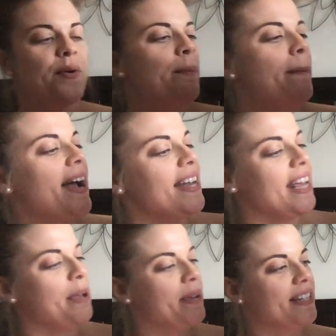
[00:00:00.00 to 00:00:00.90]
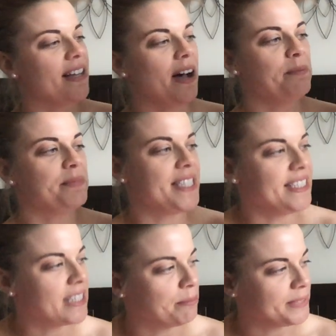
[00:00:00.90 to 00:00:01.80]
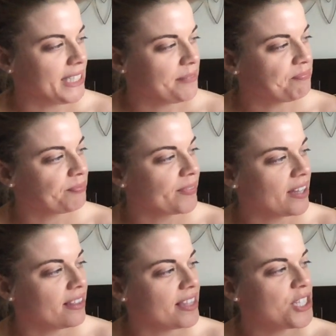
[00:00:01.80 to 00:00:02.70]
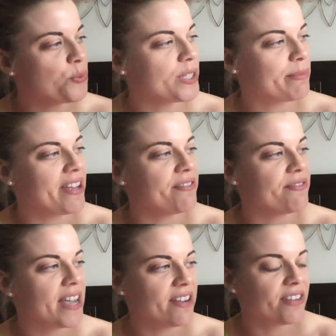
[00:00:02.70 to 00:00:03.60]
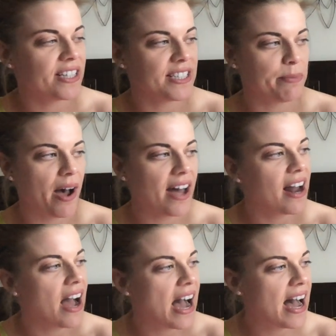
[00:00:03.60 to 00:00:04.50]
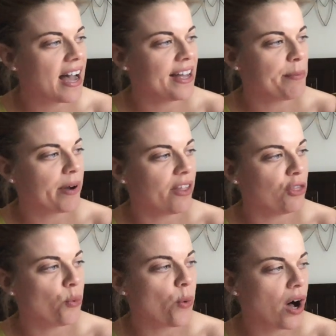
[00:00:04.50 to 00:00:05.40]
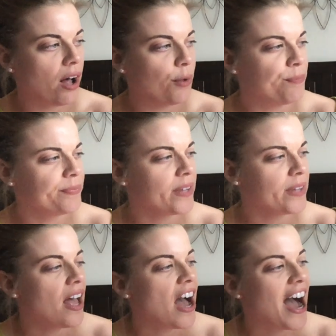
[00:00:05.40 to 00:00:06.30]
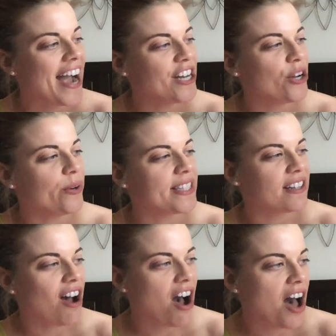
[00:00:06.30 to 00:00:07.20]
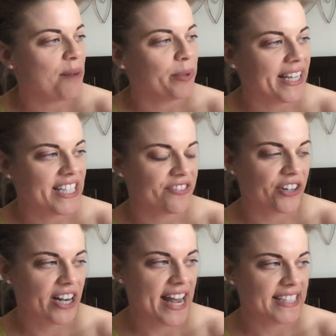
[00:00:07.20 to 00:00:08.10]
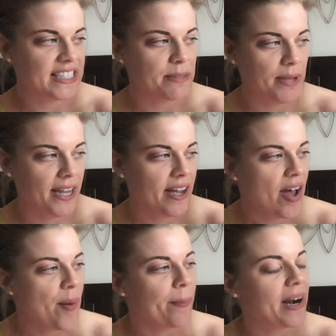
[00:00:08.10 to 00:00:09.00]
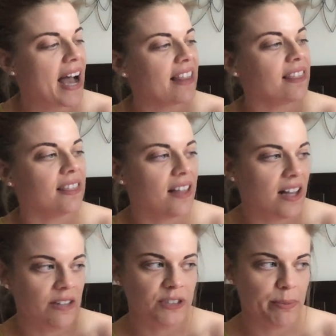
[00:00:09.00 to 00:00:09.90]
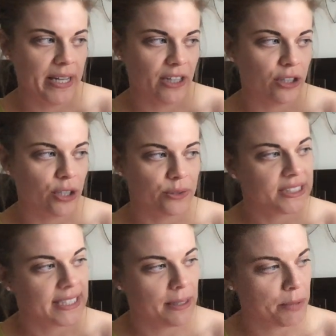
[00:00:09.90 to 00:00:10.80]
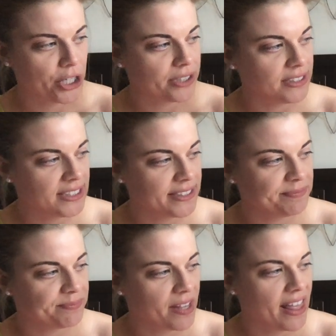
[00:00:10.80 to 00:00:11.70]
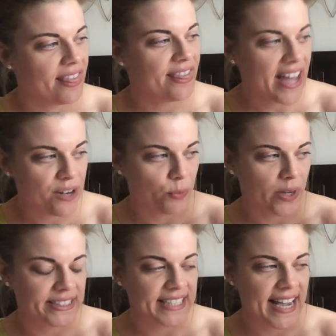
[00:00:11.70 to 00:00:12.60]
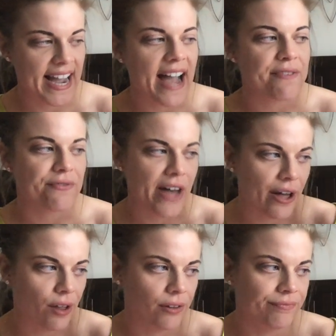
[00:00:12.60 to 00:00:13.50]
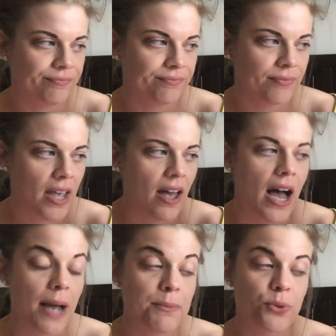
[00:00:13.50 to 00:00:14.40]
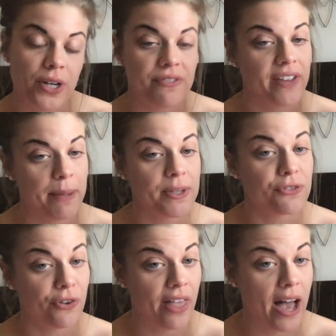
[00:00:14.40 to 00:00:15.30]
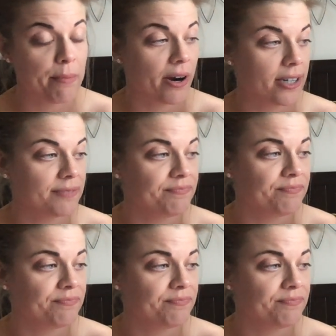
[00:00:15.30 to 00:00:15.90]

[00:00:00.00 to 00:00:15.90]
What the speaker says: My name is Humpty Dumpty. This was my favorite spot, high up on the wall. I know it's an odd place for an egg to be, but I loved being close to the birds. Then one day I fell. I'm sort of famous for that part.